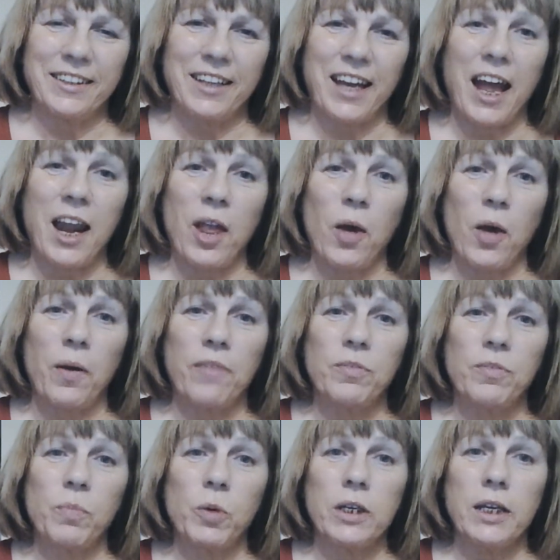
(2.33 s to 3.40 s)
Hello
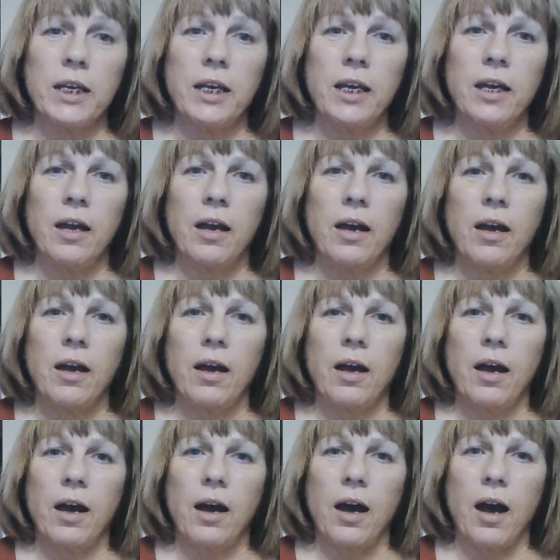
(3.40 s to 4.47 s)
everybody,
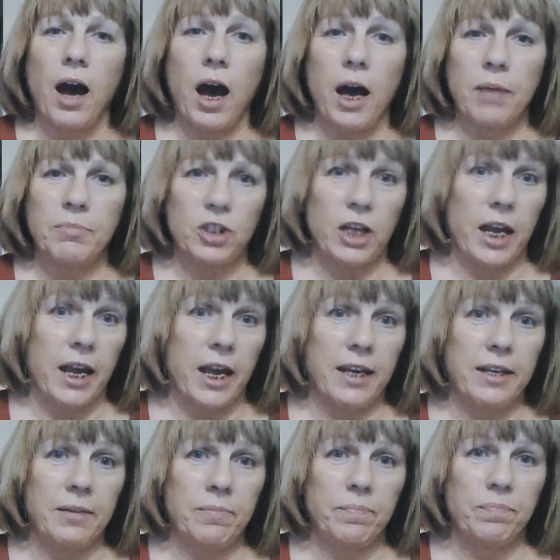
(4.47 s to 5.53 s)
I'm
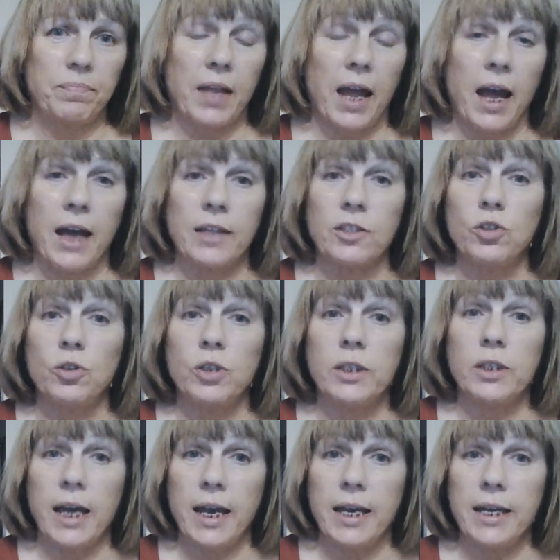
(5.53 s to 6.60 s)
Jane and
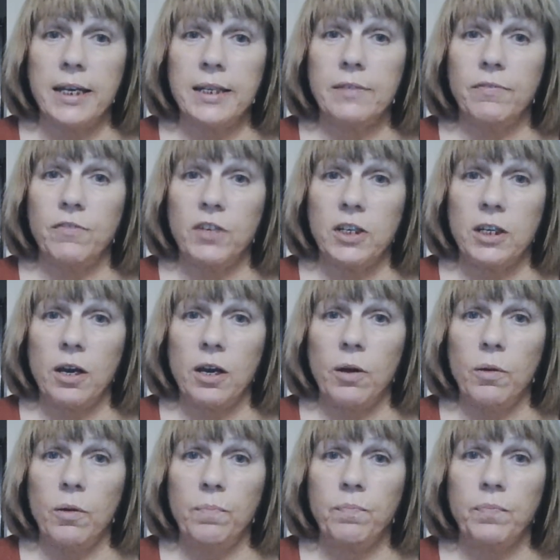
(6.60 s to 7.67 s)
today's
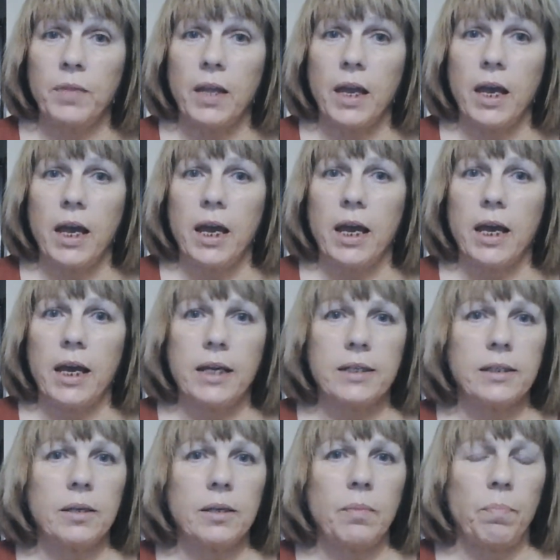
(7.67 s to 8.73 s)
video
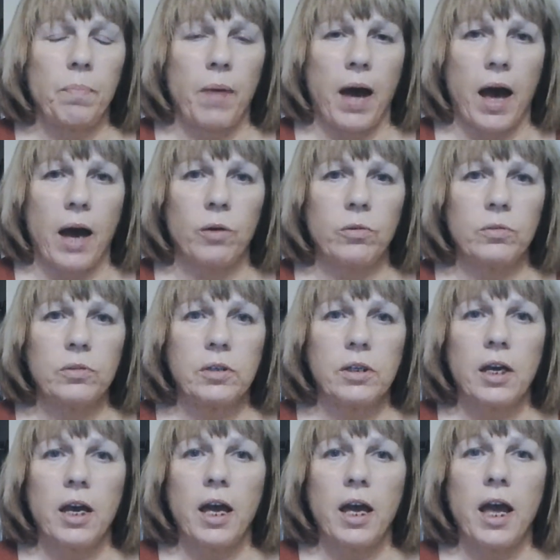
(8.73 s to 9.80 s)
is about
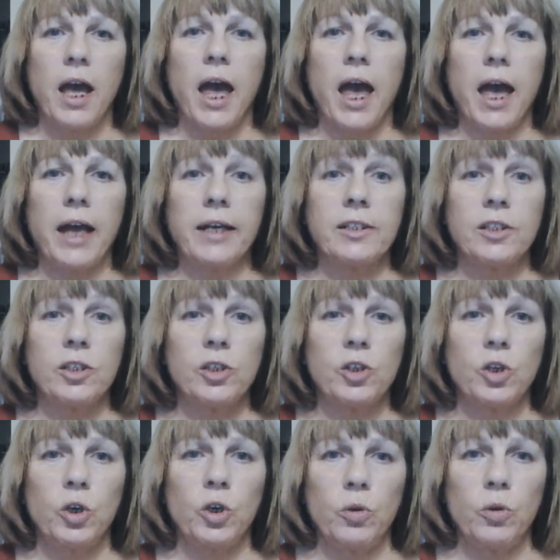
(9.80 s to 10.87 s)

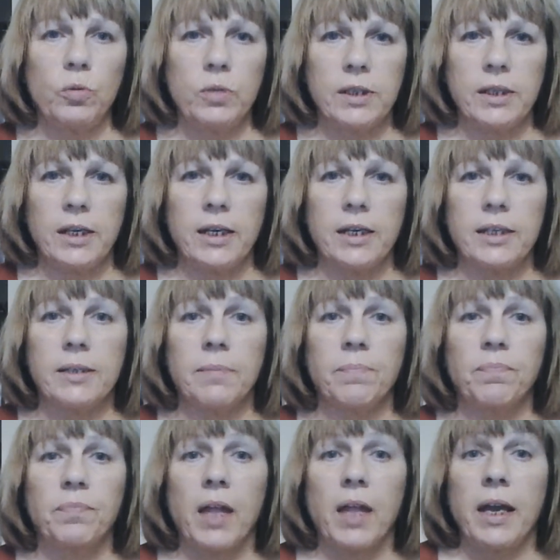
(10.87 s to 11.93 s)
excuses.
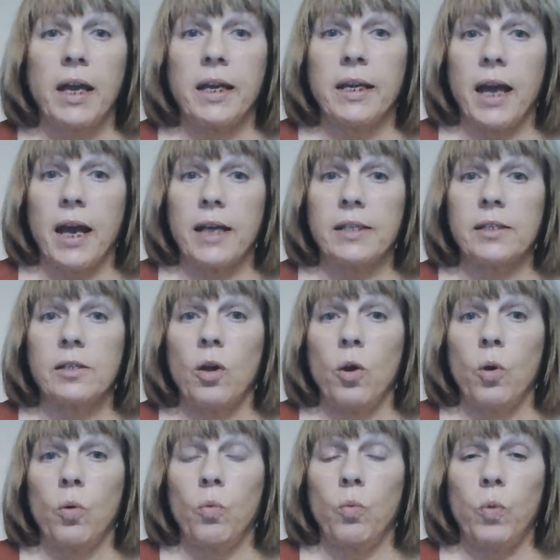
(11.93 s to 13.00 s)
Yes,
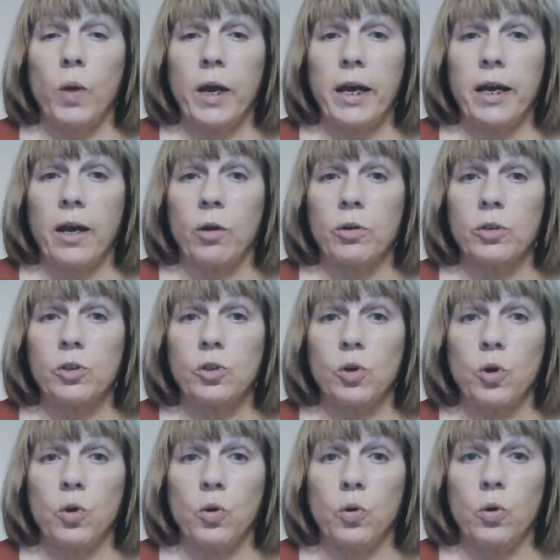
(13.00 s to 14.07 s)
we're going to
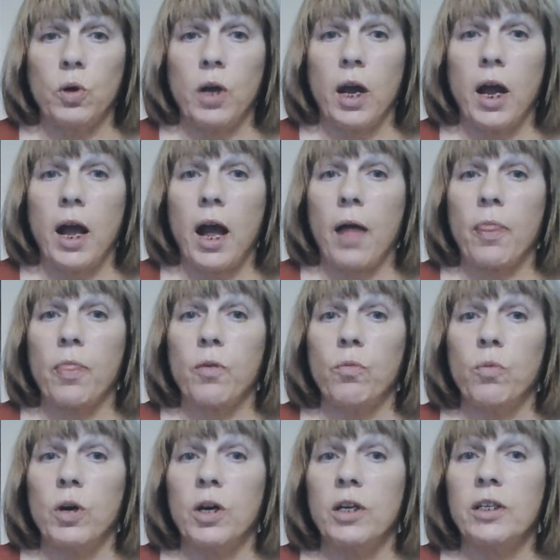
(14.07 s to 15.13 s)
look at the
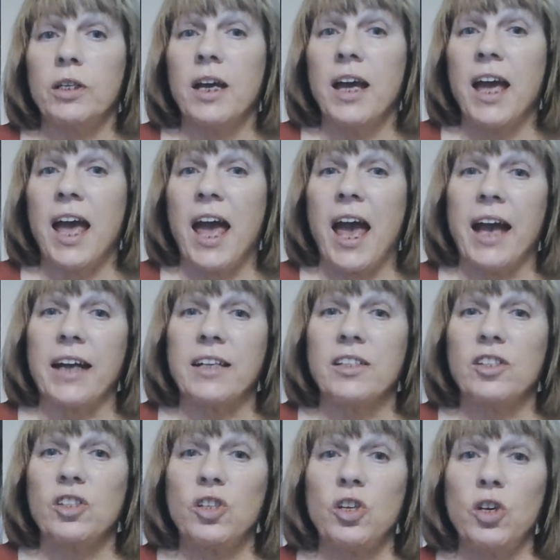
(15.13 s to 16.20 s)
word
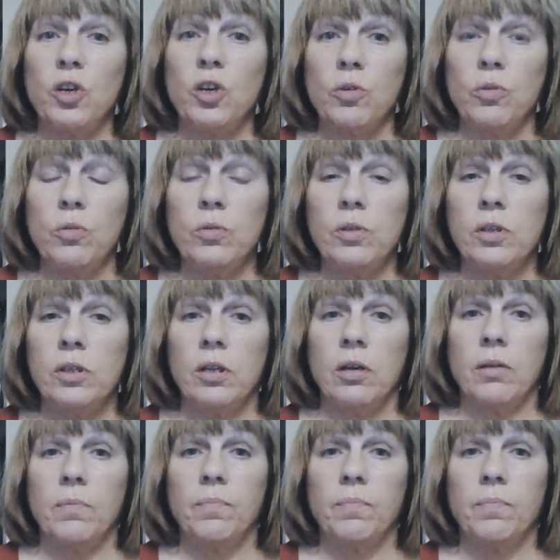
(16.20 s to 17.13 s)
excuse